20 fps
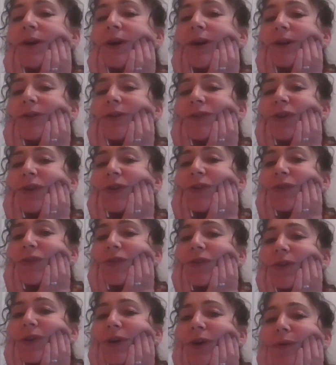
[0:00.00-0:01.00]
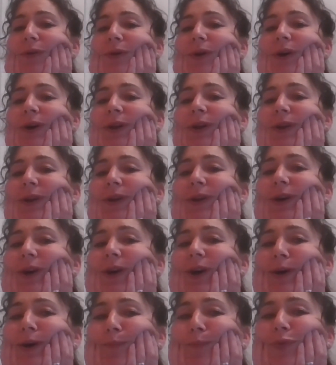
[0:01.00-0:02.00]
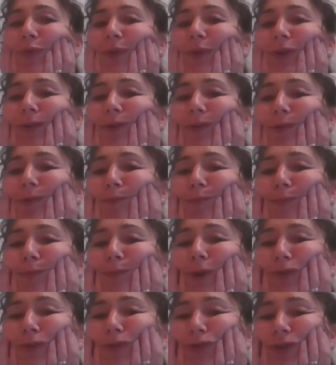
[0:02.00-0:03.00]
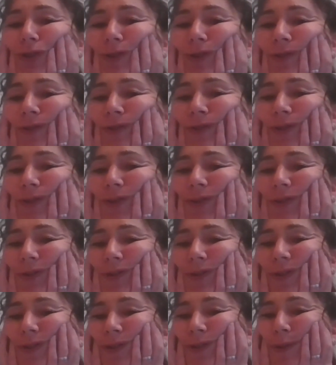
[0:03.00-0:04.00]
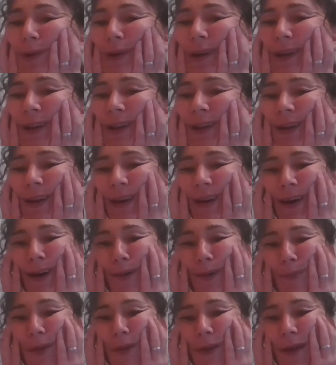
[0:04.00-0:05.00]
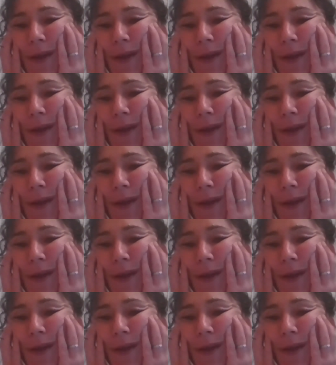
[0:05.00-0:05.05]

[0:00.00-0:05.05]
and just go in an upward motion all the way up.